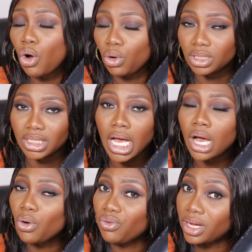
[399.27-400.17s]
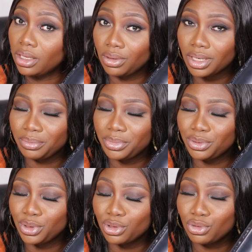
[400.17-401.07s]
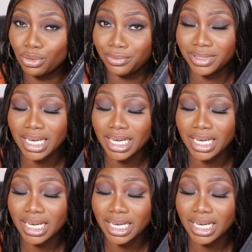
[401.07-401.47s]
hotter over longer periods of